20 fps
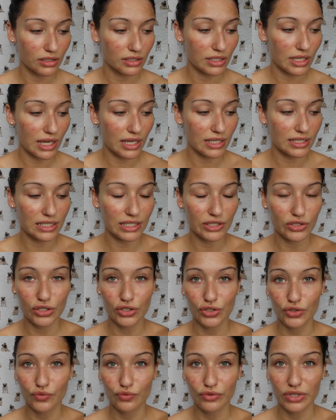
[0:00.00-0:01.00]
That has
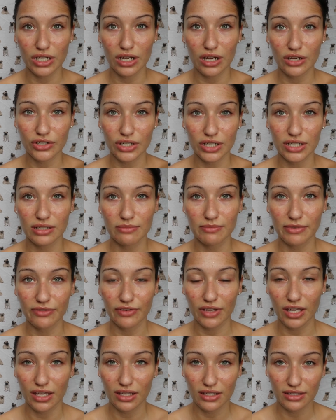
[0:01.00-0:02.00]
literally just rehydrated my
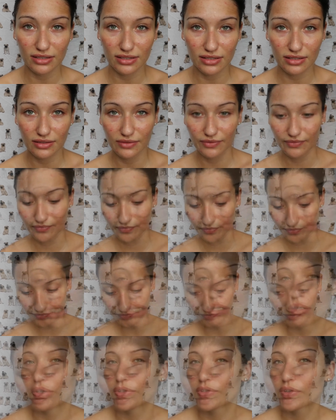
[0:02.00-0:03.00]
face.
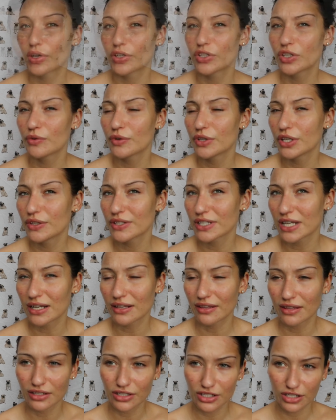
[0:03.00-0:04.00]
So I don't want to use
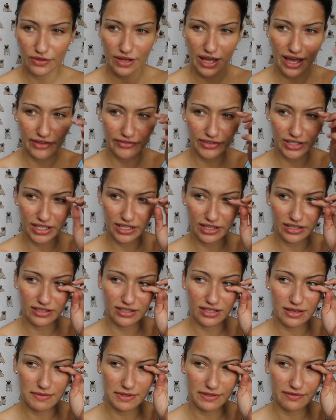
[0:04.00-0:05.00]
anything too heavy in
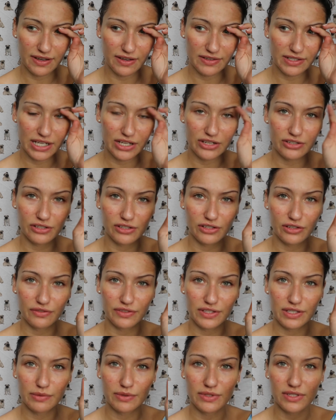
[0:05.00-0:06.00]
terms of foundation.
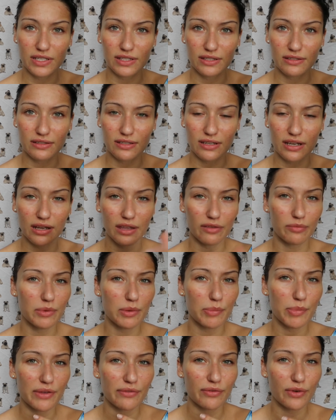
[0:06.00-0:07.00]
Obviously I want something that's going to give
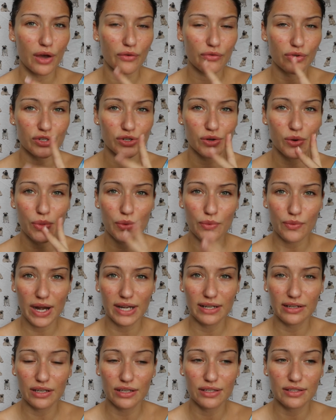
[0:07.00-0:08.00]
me a bit of coverage on the
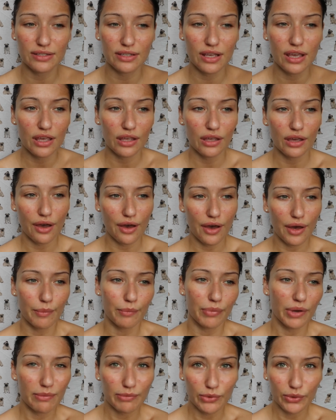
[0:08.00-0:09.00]
redness.
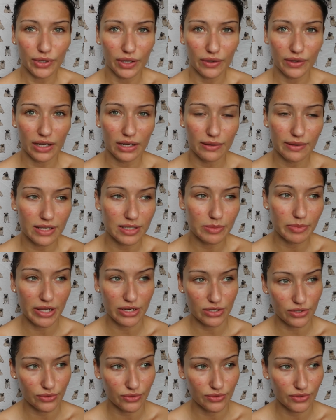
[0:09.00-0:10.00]
I'm not going anywhere
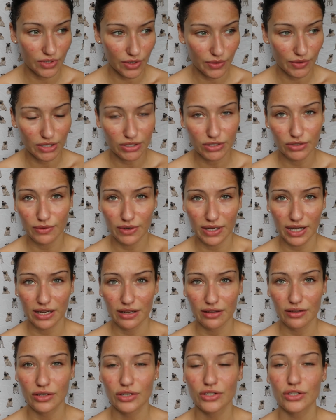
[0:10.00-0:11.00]
special, so I don't want
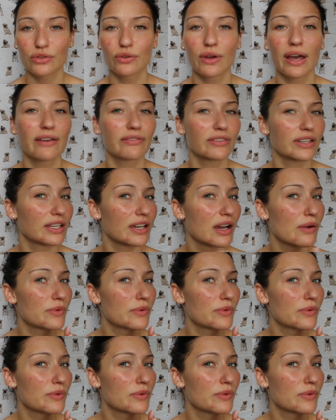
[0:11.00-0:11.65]
anything too heavy.